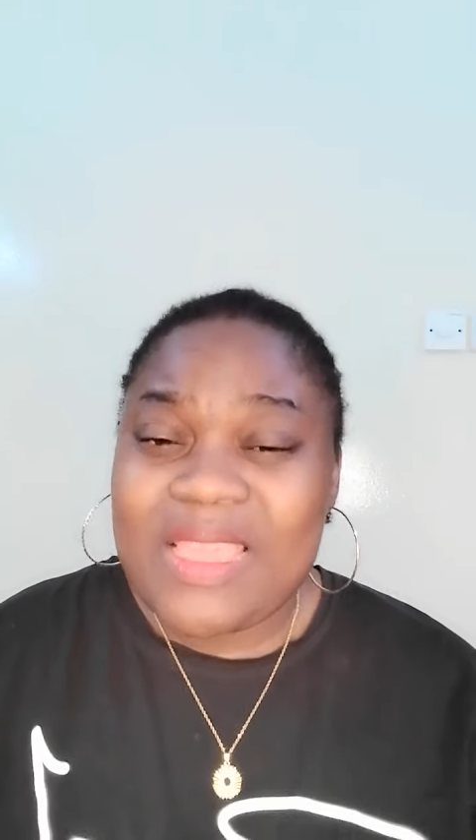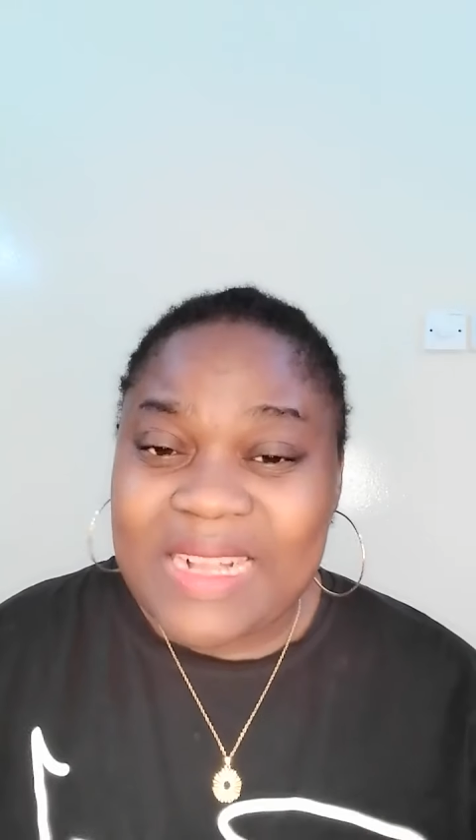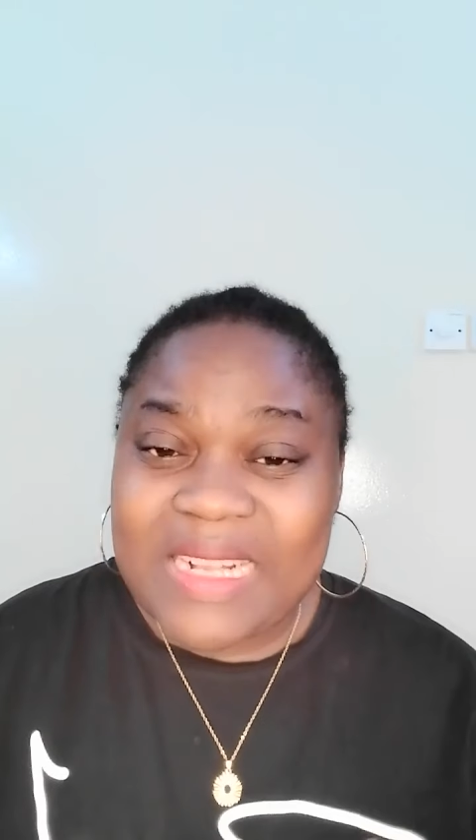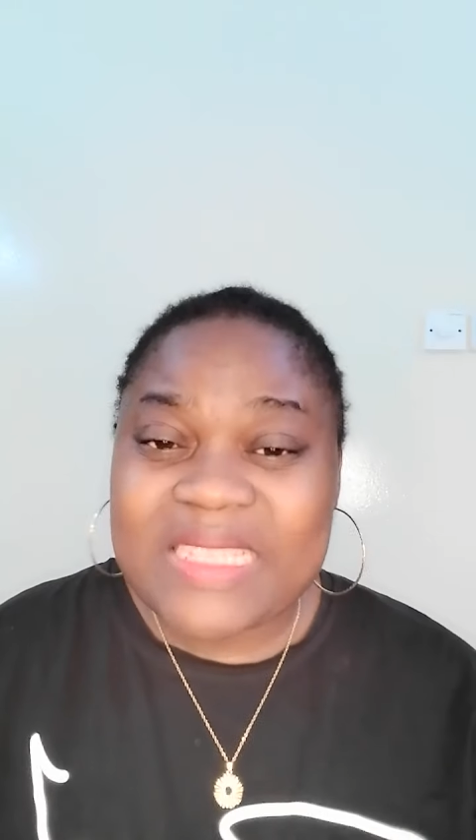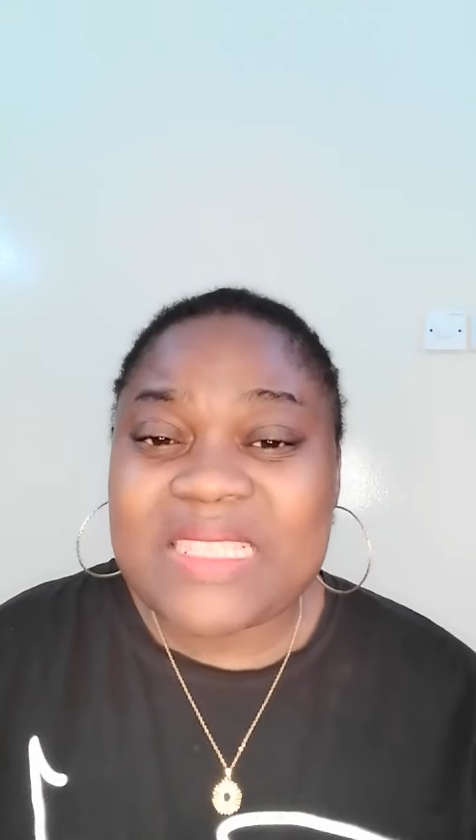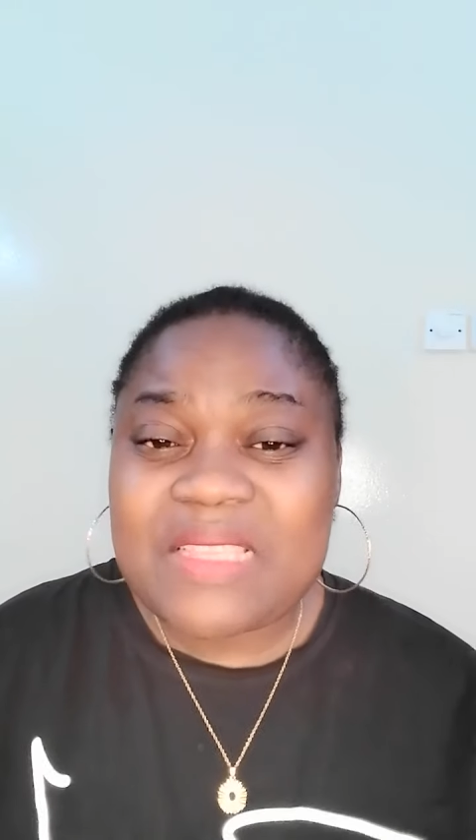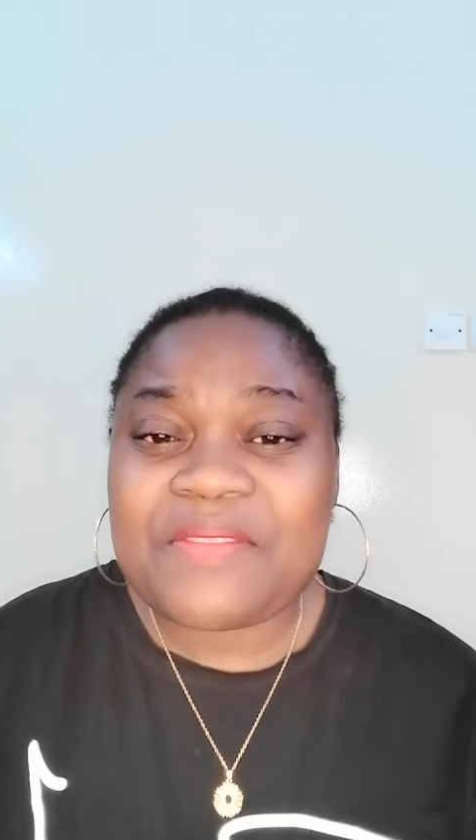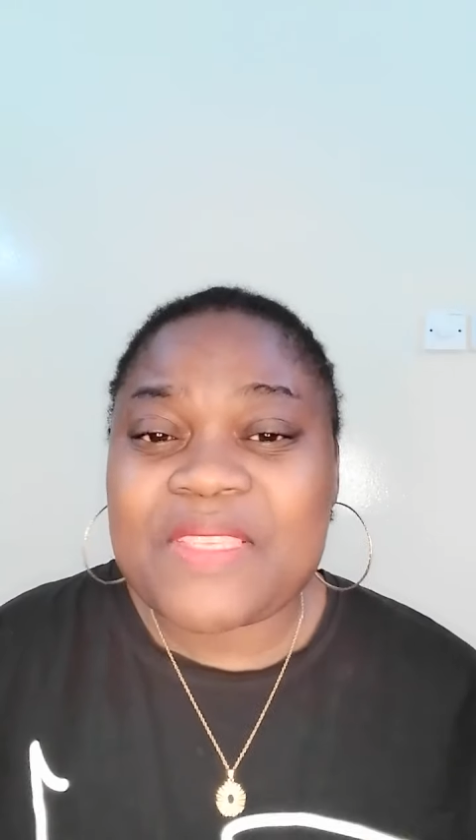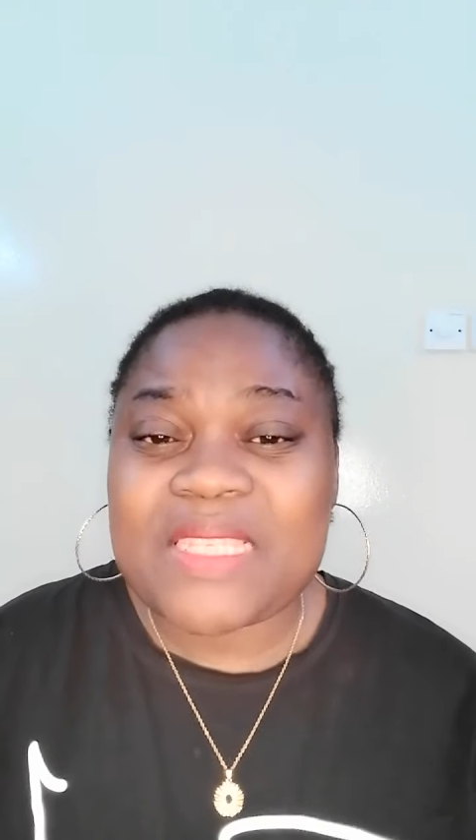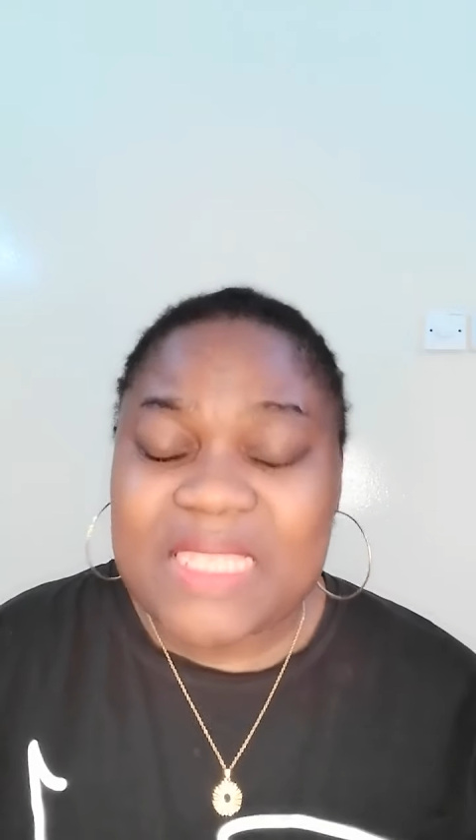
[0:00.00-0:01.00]

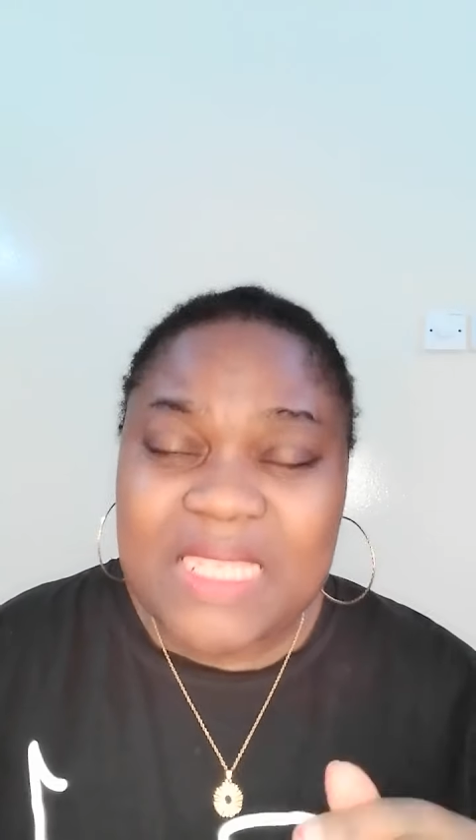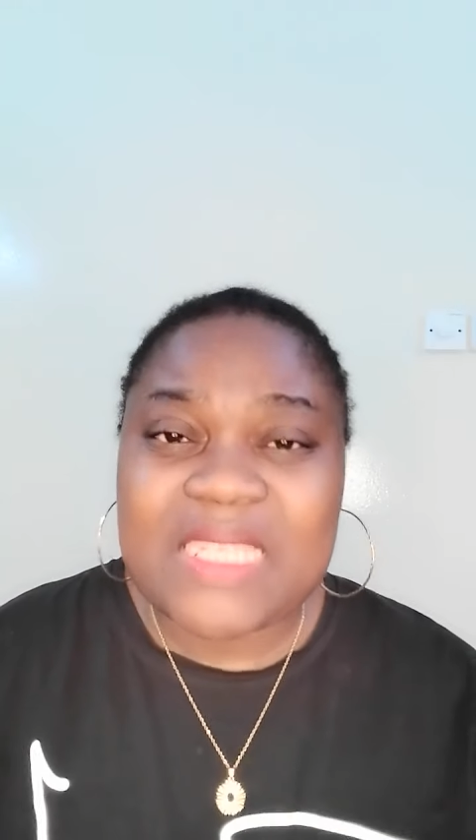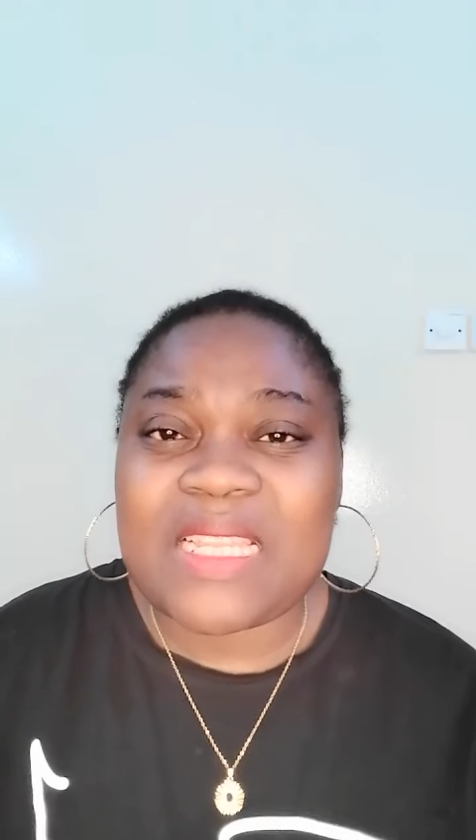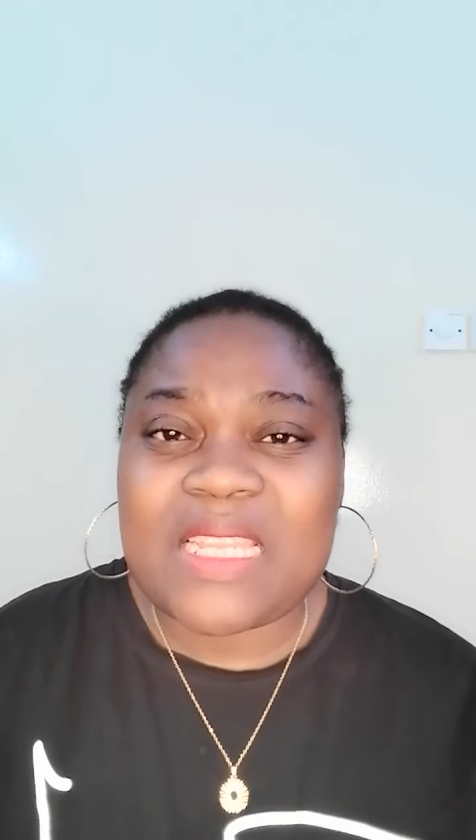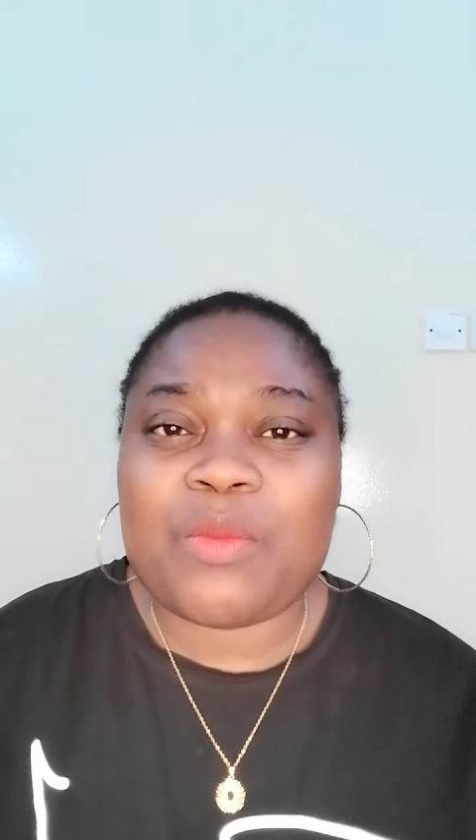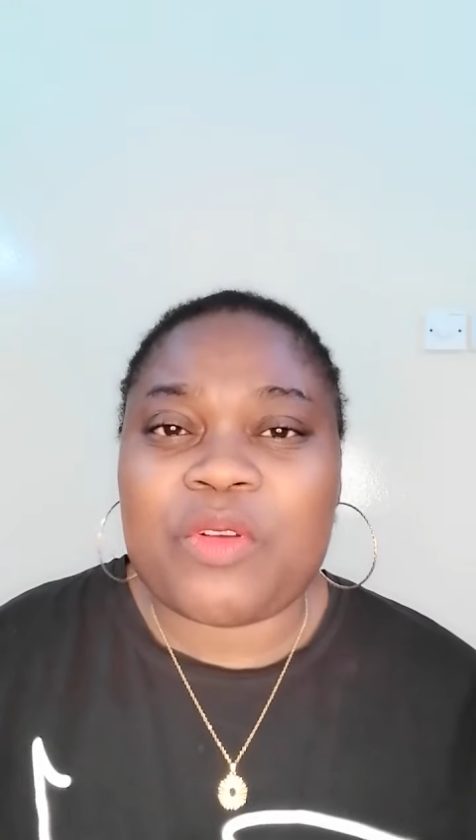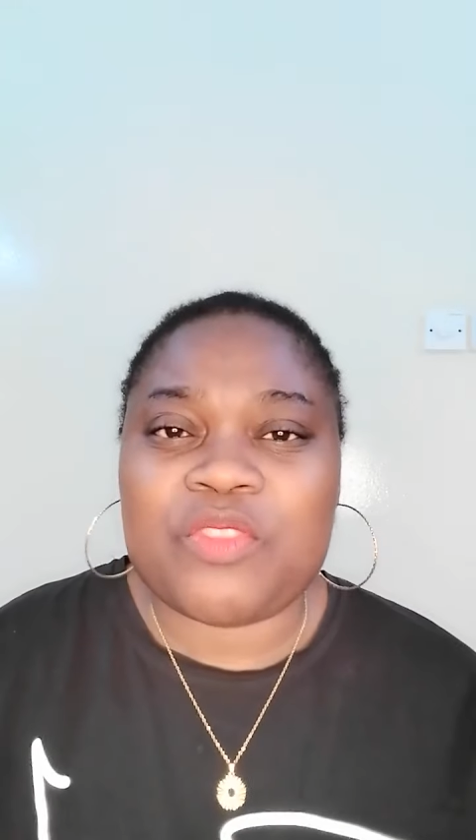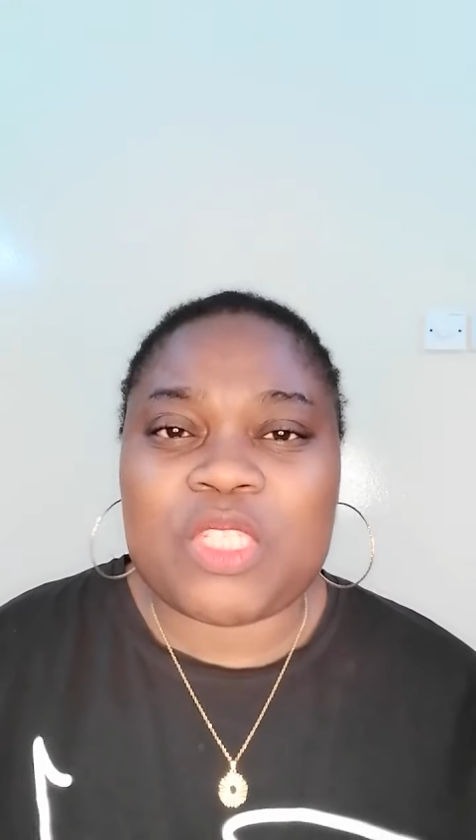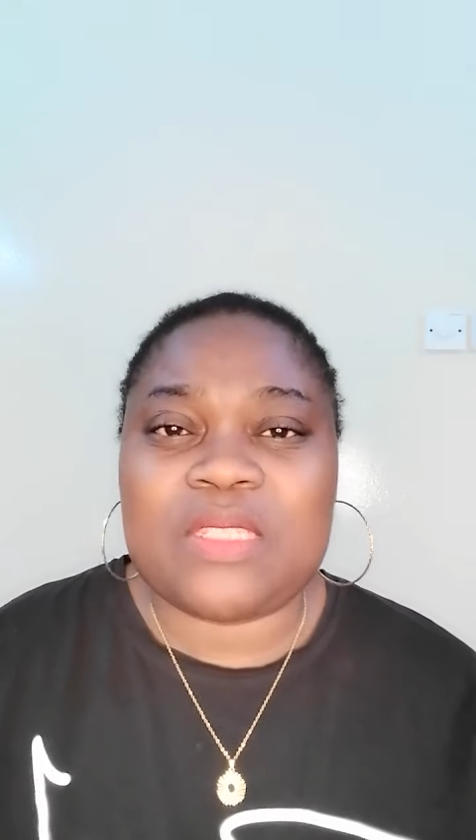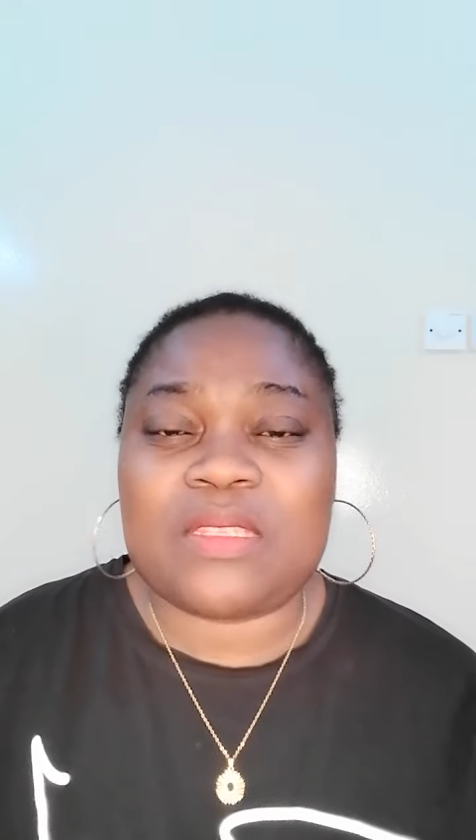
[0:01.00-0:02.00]
receive it in the name of
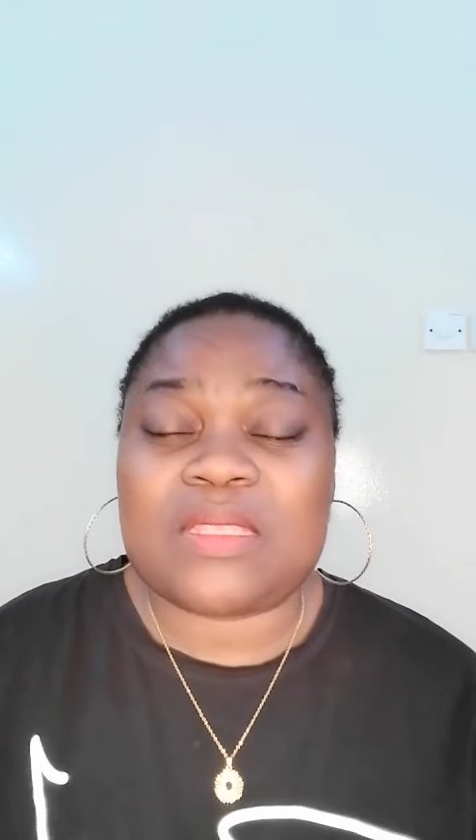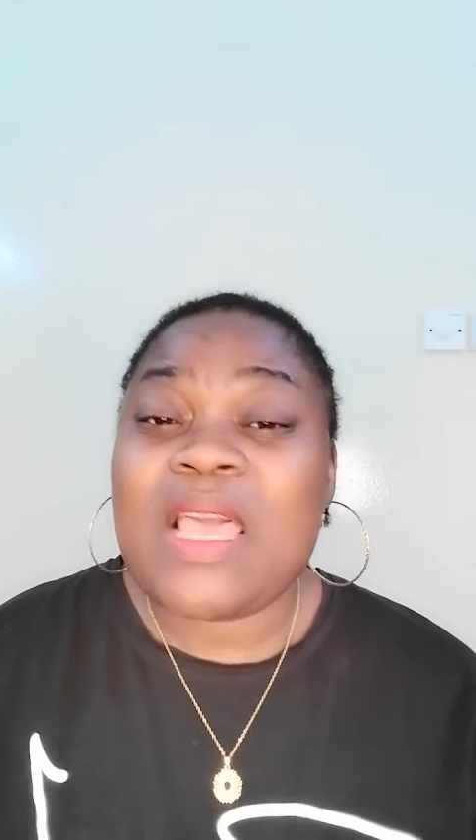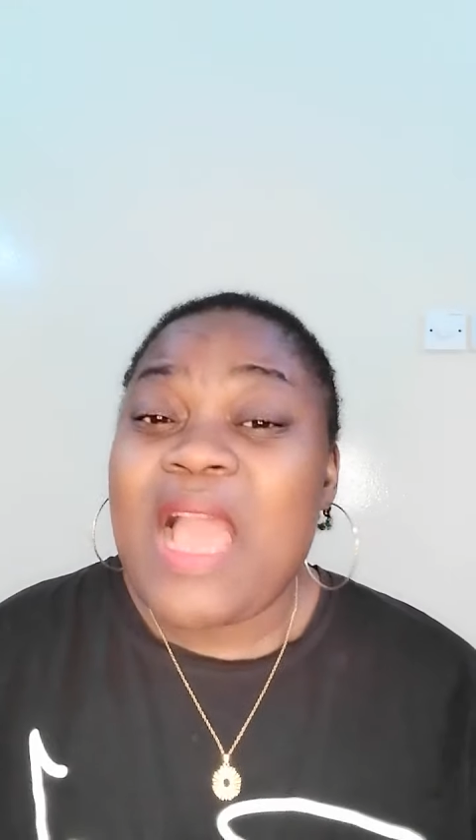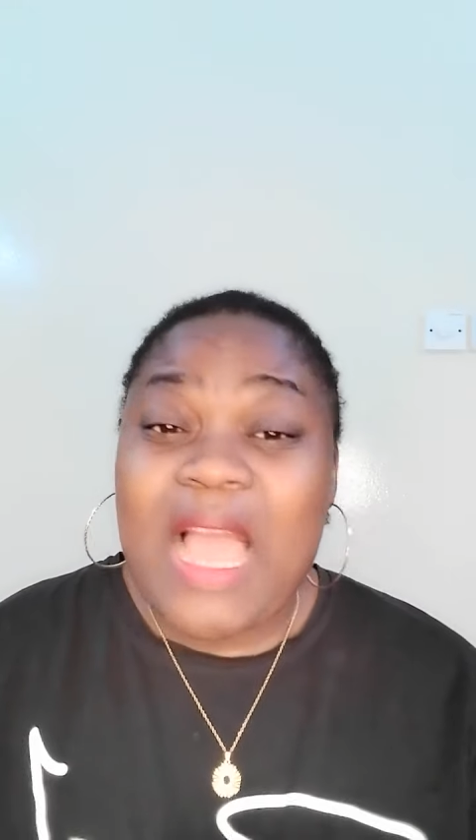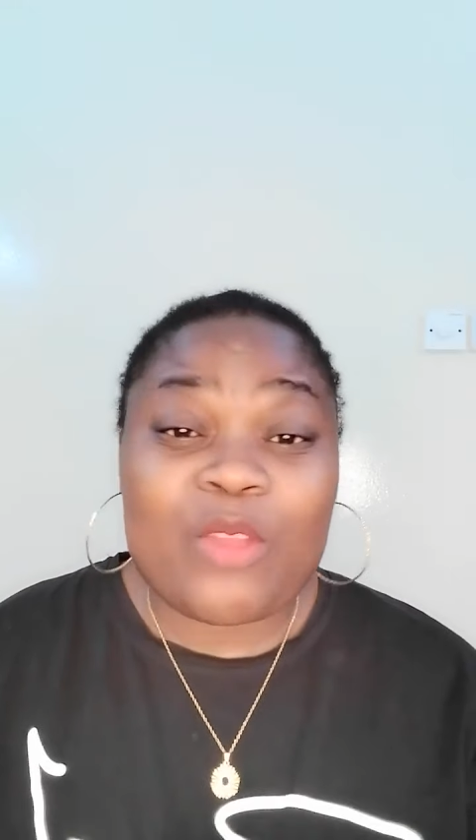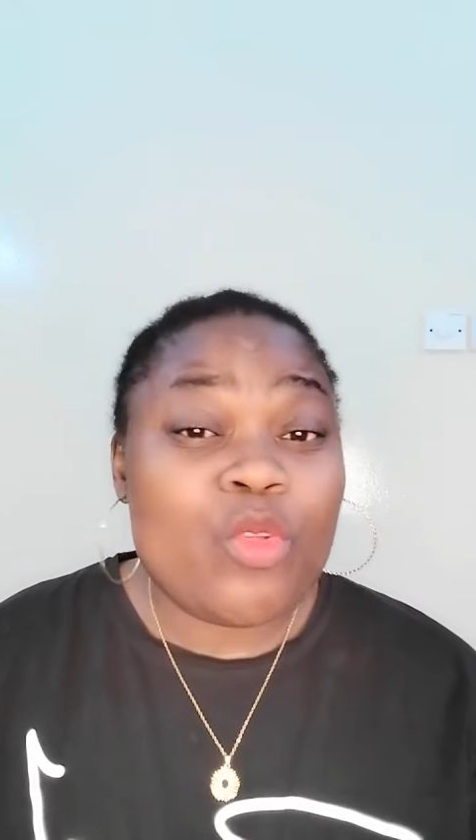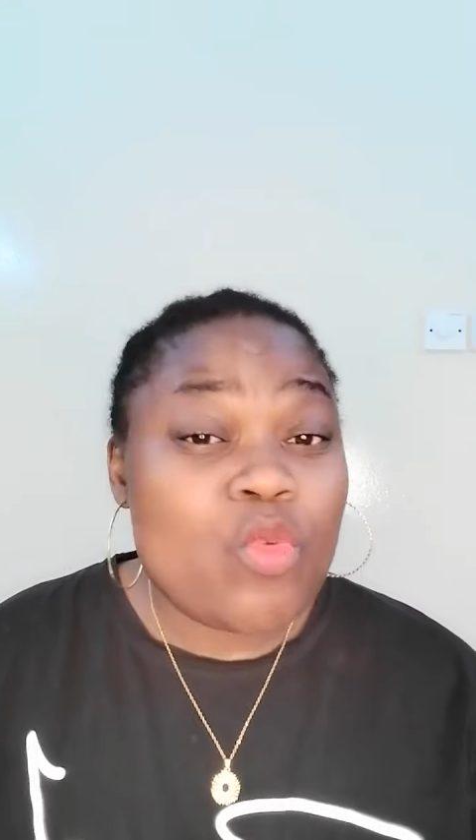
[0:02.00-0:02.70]
Jesus. I don't